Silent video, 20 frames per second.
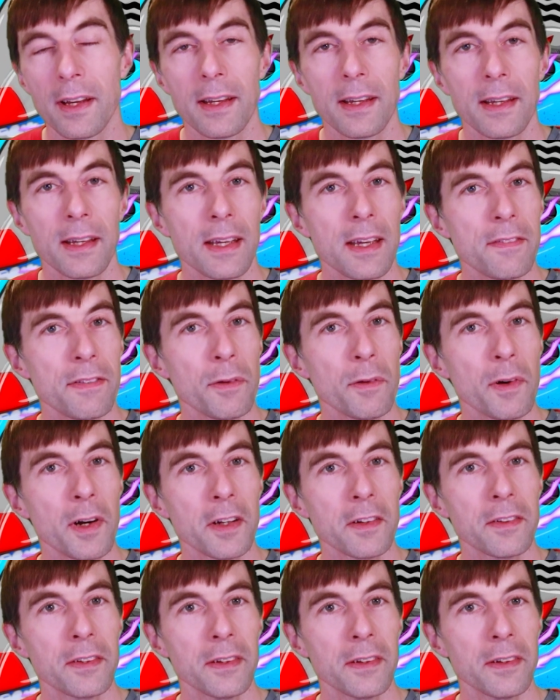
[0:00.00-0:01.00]
If you
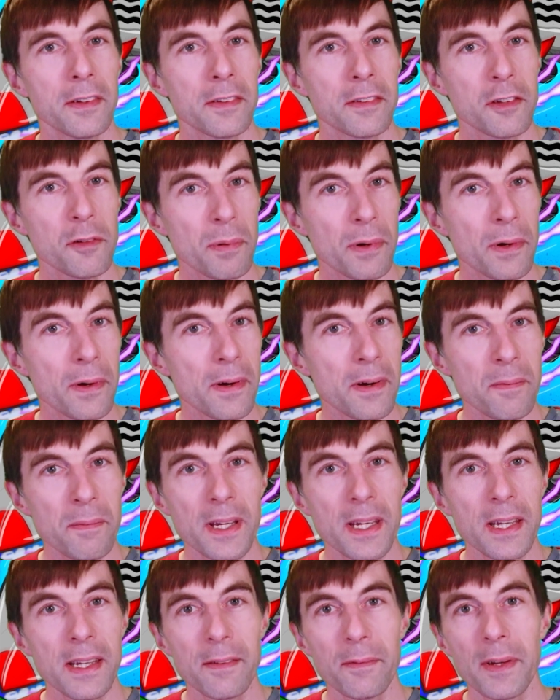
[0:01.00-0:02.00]
want to support
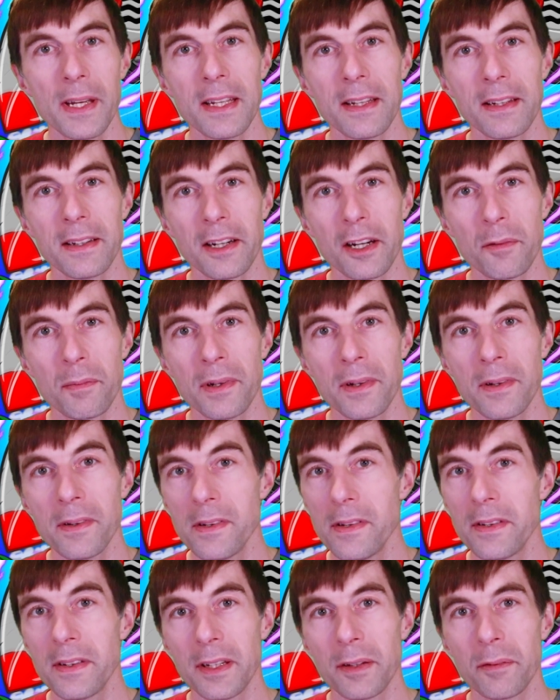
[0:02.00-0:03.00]
me making Carpoon,
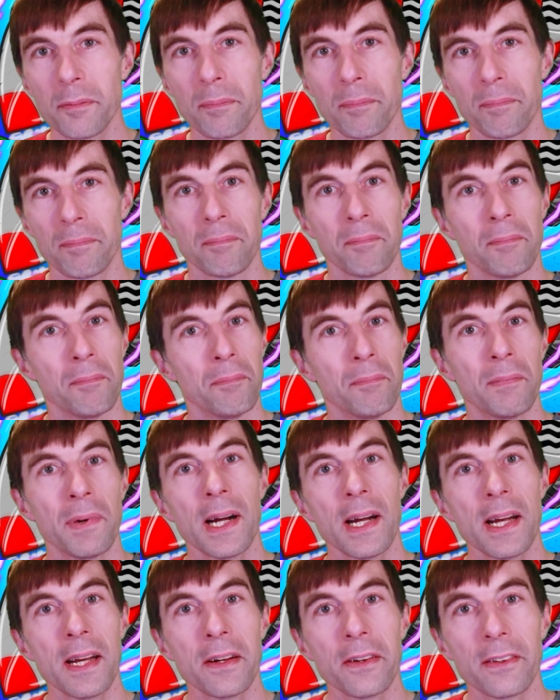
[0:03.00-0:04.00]
you can
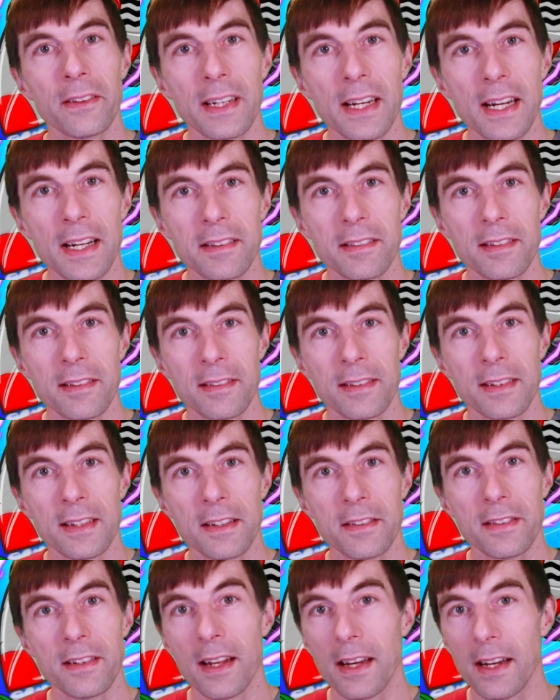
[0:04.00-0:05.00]
buy an early access
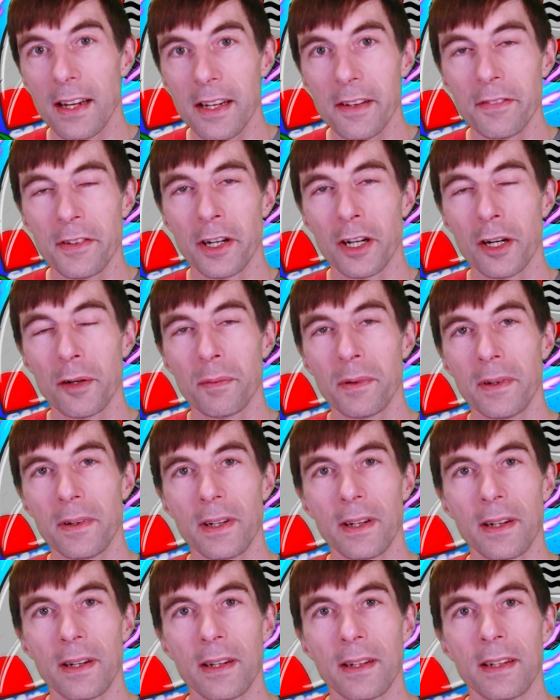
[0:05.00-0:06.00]
edition of
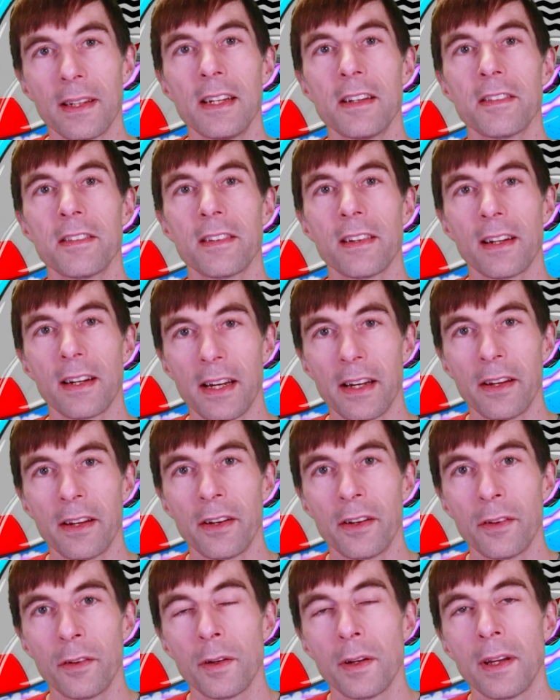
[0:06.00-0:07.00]
Carpoon on
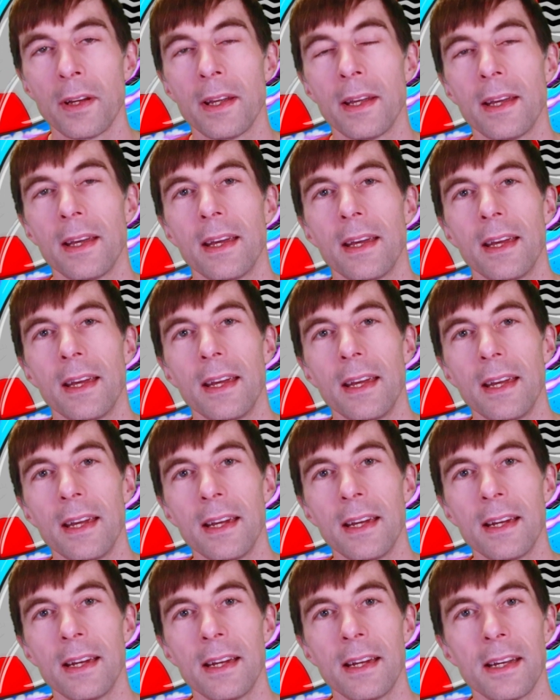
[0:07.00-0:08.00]
itch.io.
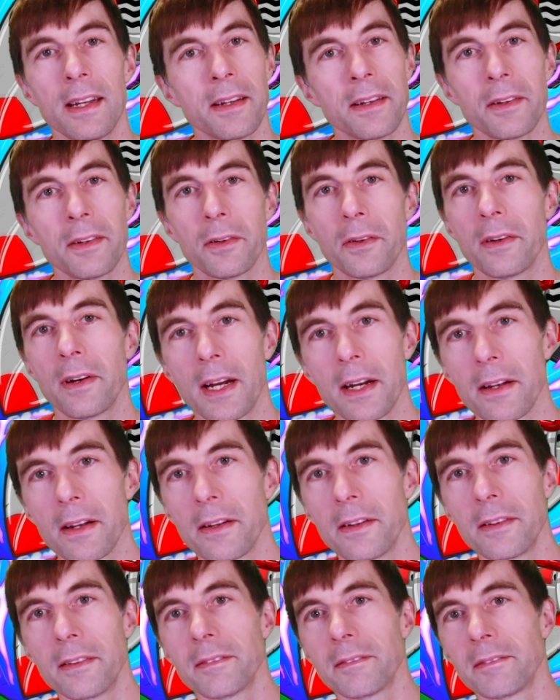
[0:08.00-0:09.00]
Or I don't
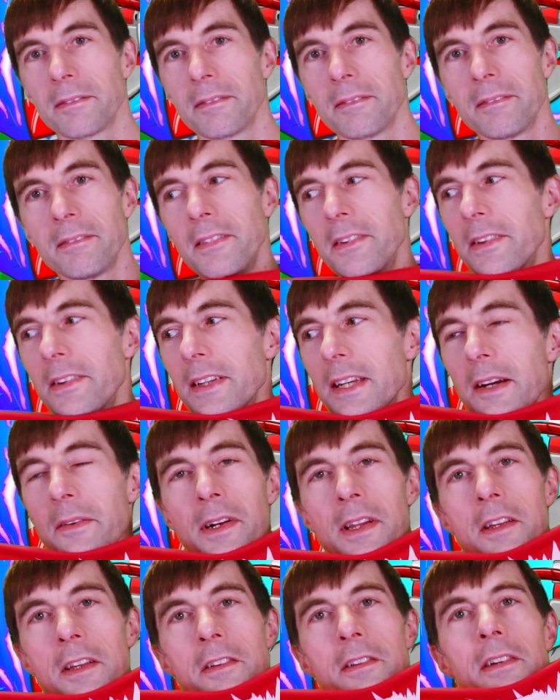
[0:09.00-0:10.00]
know, you can get one
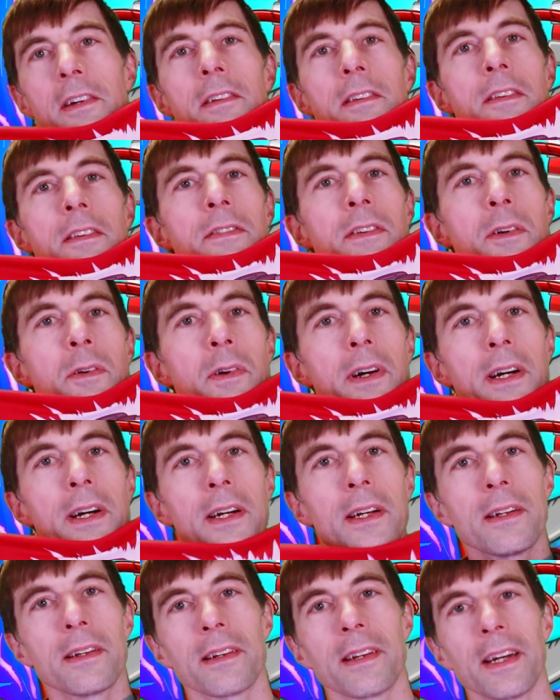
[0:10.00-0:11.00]
of these shirts if you
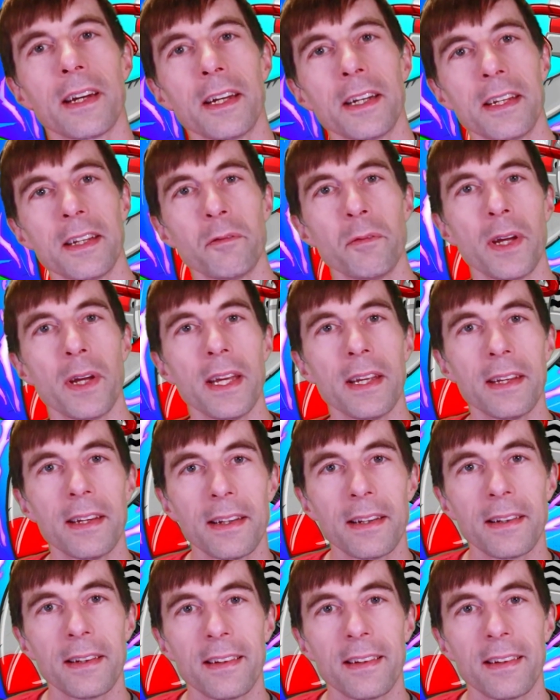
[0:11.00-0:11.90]
want. I did make it.